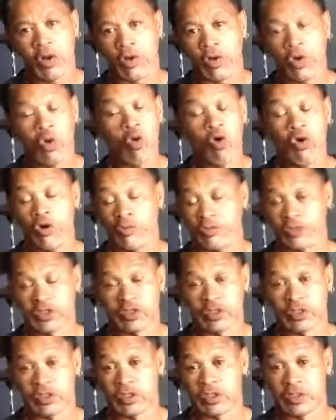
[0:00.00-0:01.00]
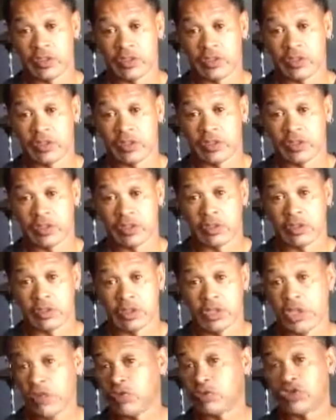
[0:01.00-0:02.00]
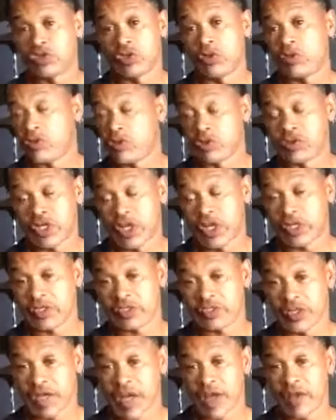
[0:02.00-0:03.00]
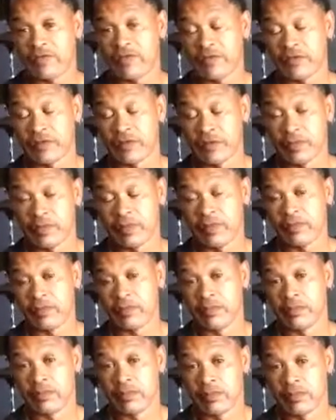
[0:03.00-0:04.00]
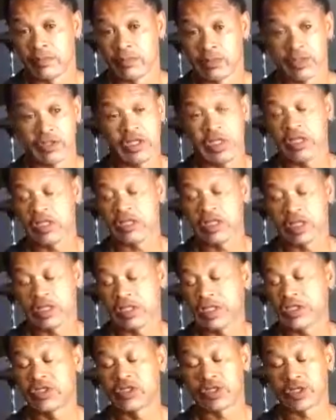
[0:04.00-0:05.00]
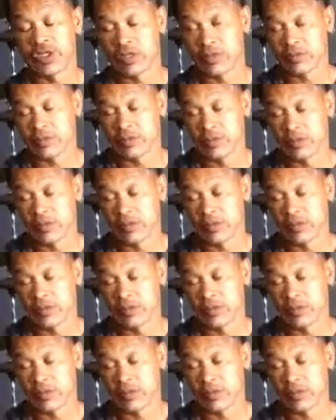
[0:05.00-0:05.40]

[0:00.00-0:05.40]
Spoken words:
corpse. He was so grotesque after the things they did to him.